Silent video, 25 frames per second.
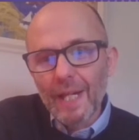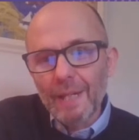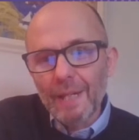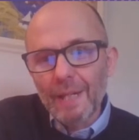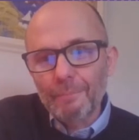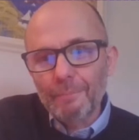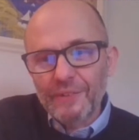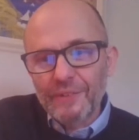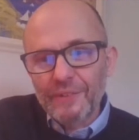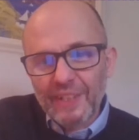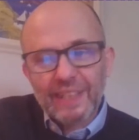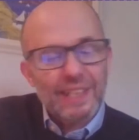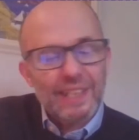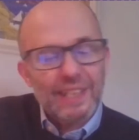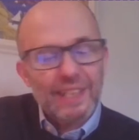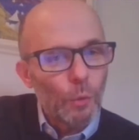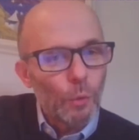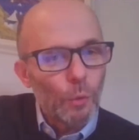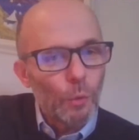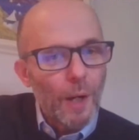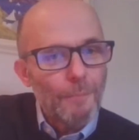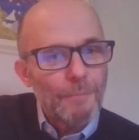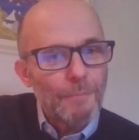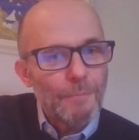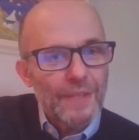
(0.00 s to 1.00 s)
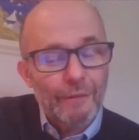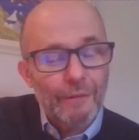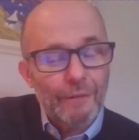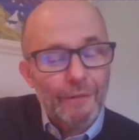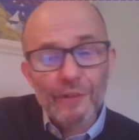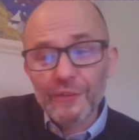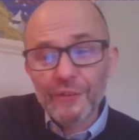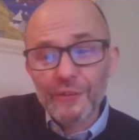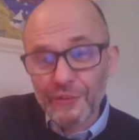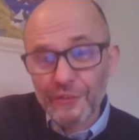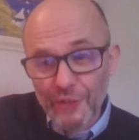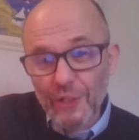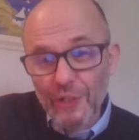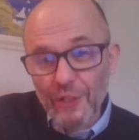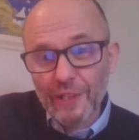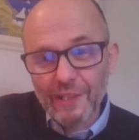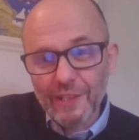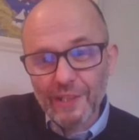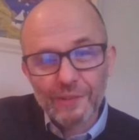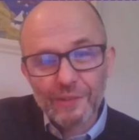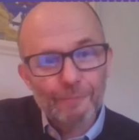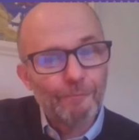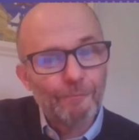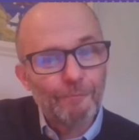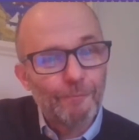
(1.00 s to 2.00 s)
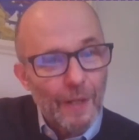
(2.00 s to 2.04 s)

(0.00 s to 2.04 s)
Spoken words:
particular one, but there are certainly some